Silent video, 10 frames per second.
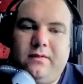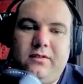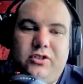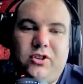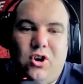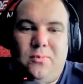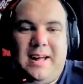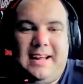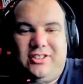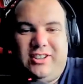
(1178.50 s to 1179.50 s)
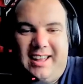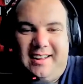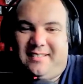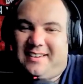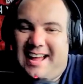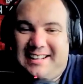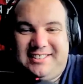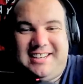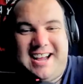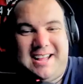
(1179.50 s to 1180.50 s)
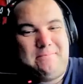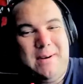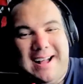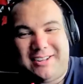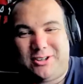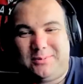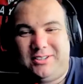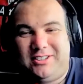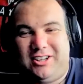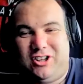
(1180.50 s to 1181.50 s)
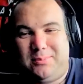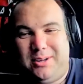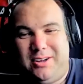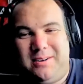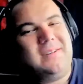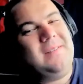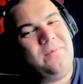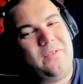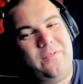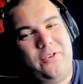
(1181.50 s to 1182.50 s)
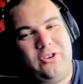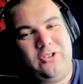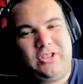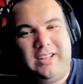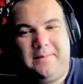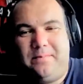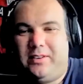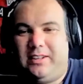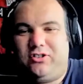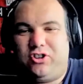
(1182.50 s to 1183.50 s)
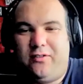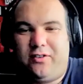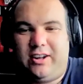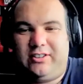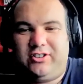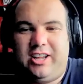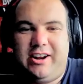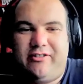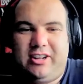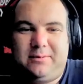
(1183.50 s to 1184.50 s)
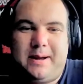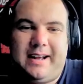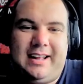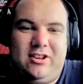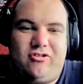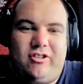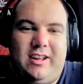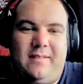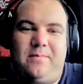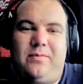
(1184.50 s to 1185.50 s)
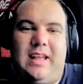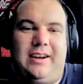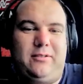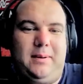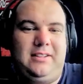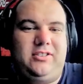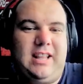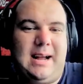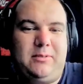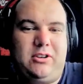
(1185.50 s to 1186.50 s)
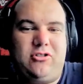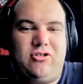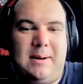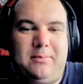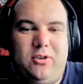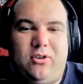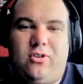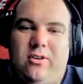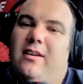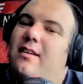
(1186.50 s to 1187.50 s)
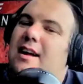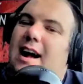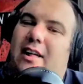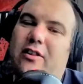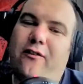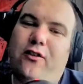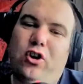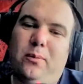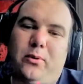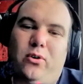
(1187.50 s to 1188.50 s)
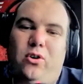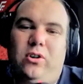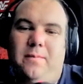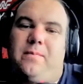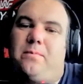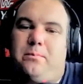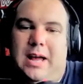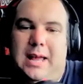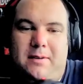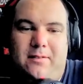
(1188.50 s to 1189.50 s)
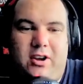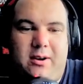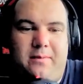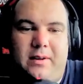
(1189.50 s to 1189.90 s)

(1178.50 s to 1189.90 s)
So come 98, 99, back at WCW, unfortunately, he'd suffer a serious back injury after being slammed on a trapdoor at the Fall Brawl pay-per-view.